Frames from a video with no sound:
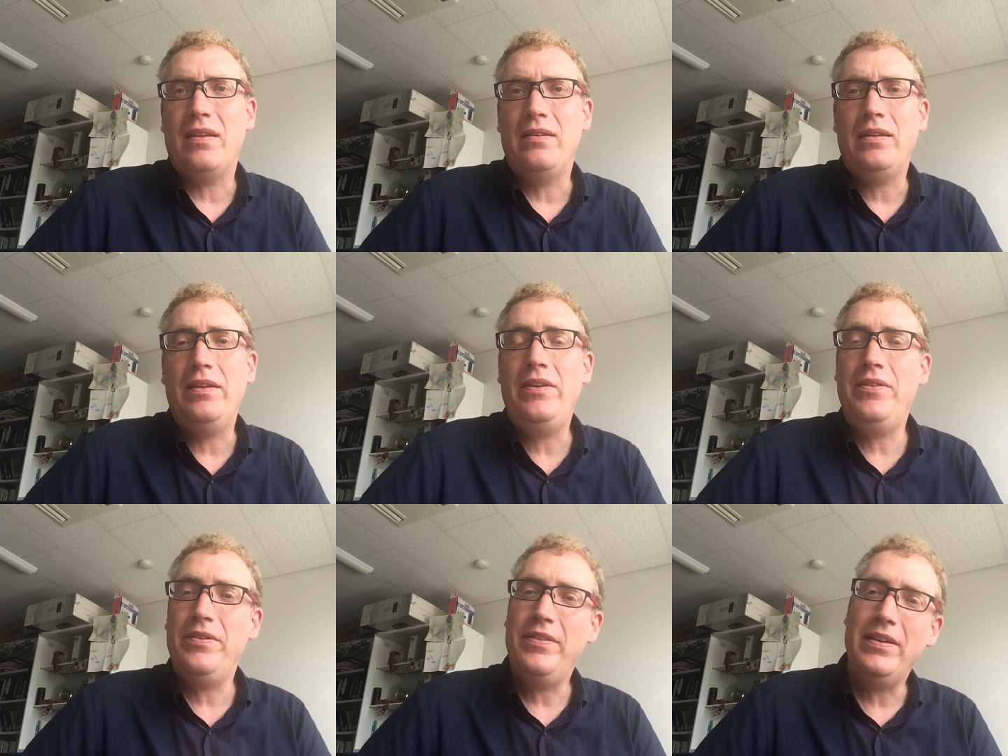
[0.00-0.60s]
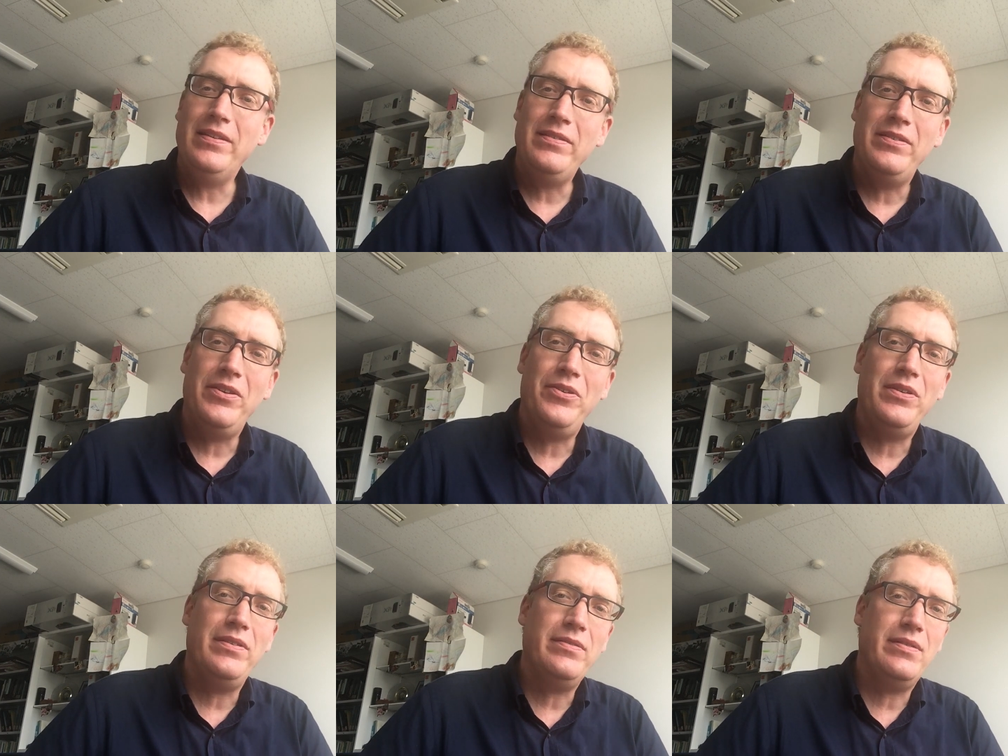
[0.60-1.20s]
Another thing to
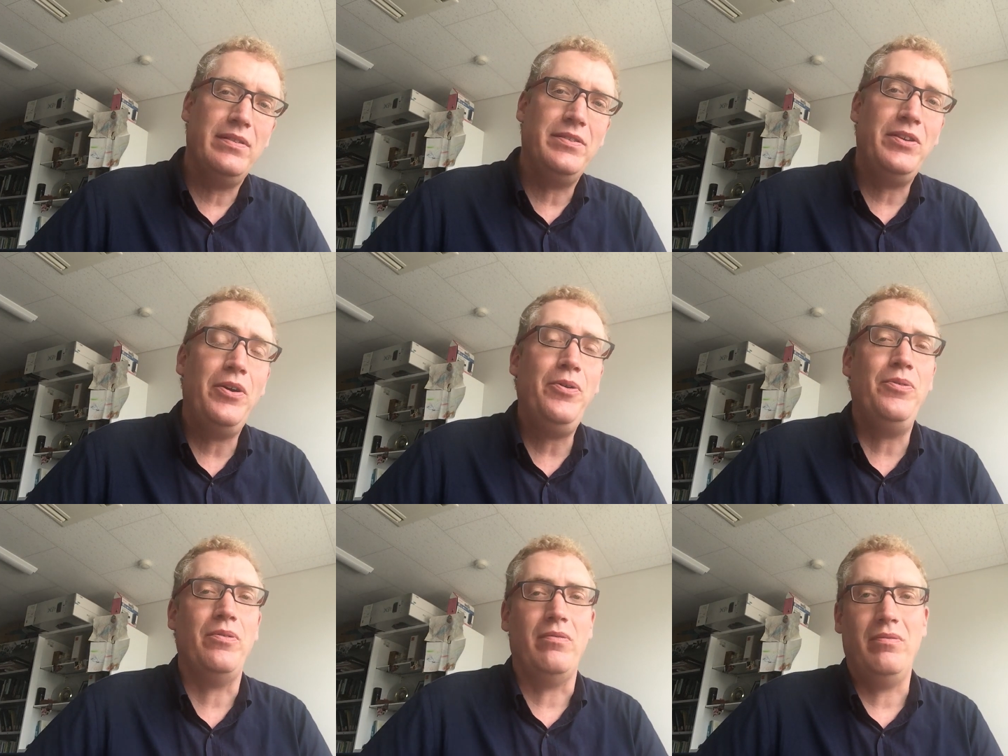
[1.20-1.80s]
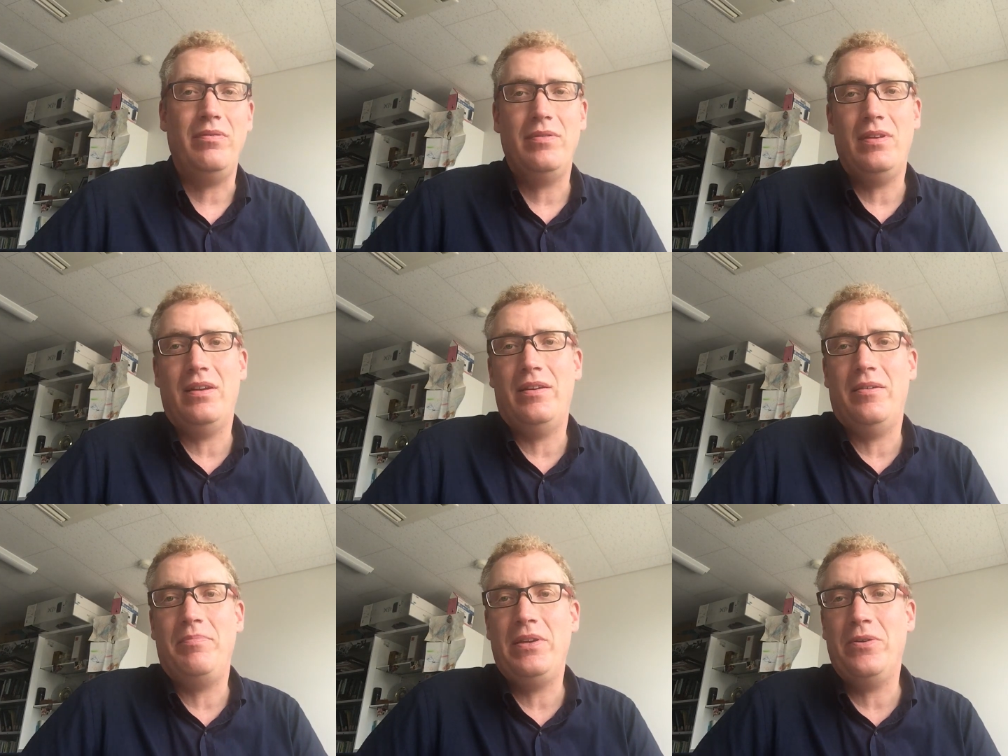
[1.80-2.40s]
note is the tone.
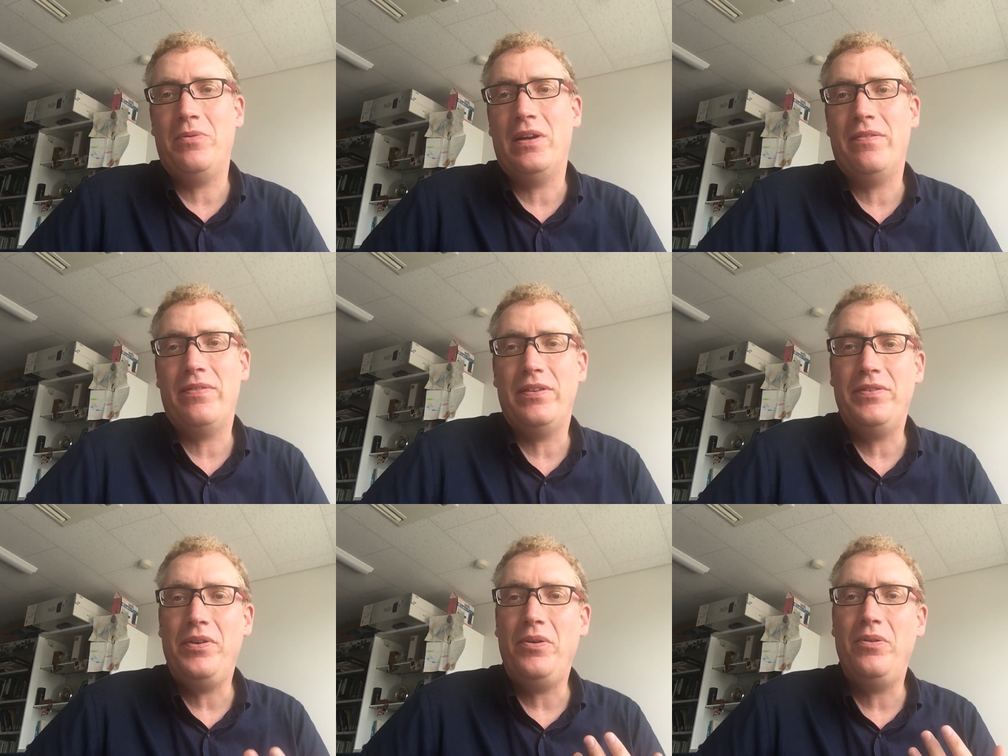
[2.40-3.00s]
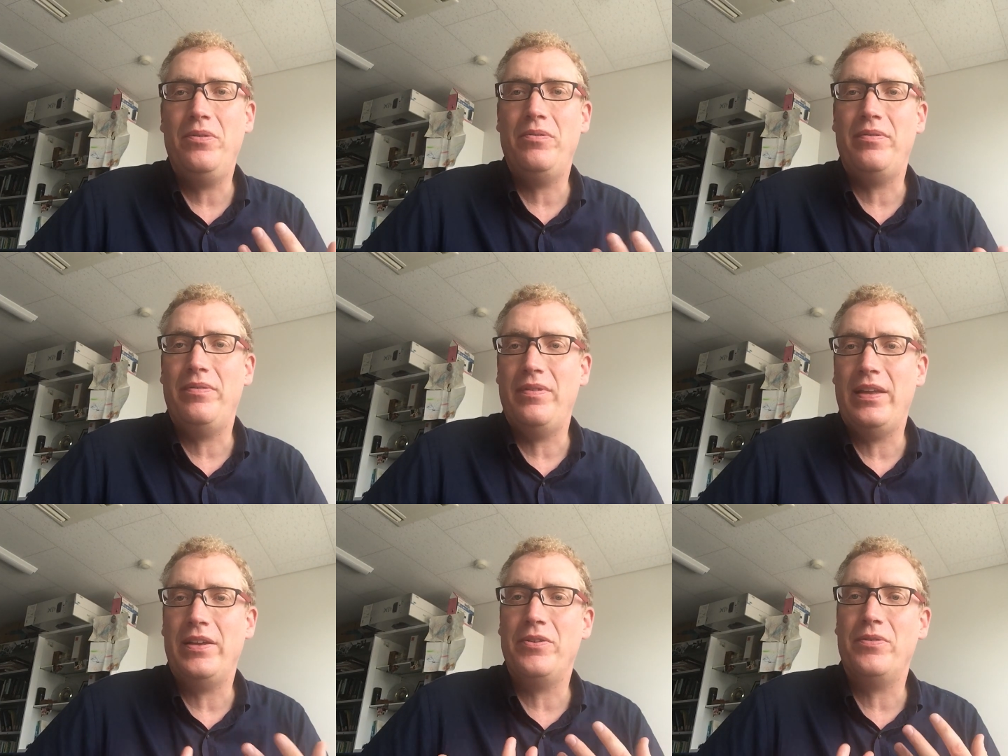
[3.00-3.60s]
Be aware of the tone
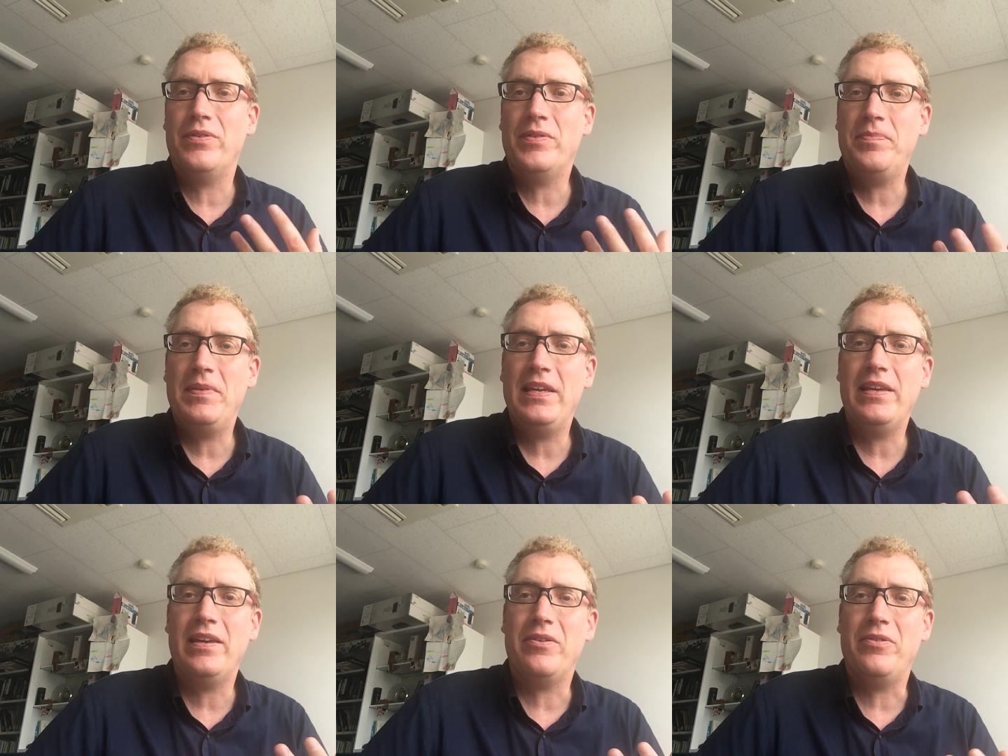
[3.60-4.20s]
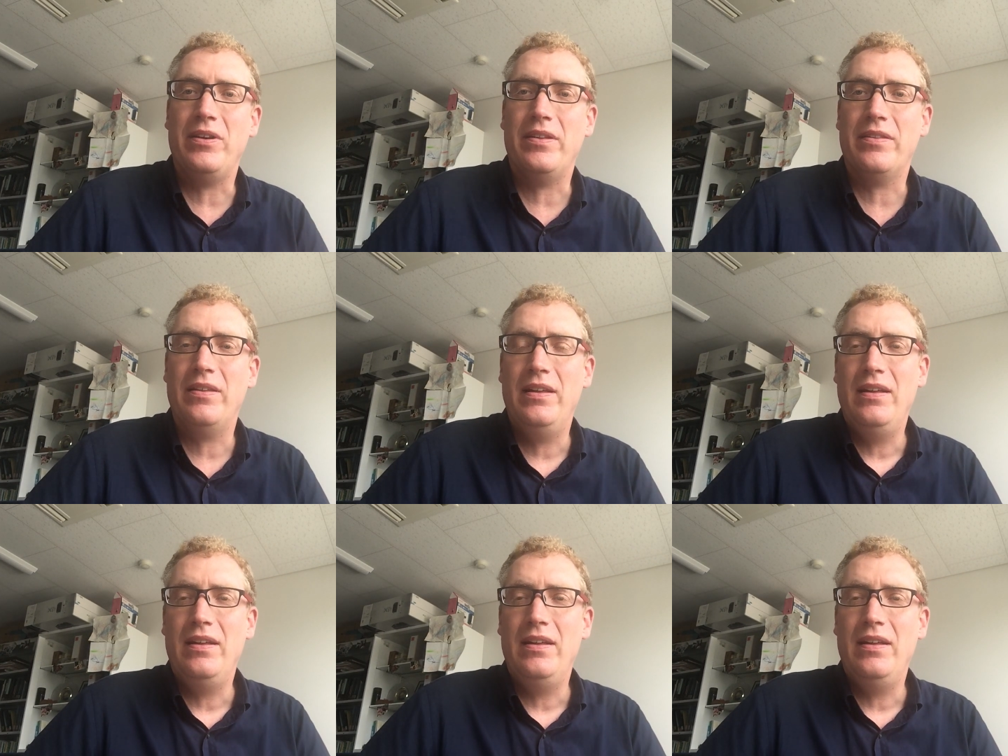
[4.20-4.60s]
that you are speaking with.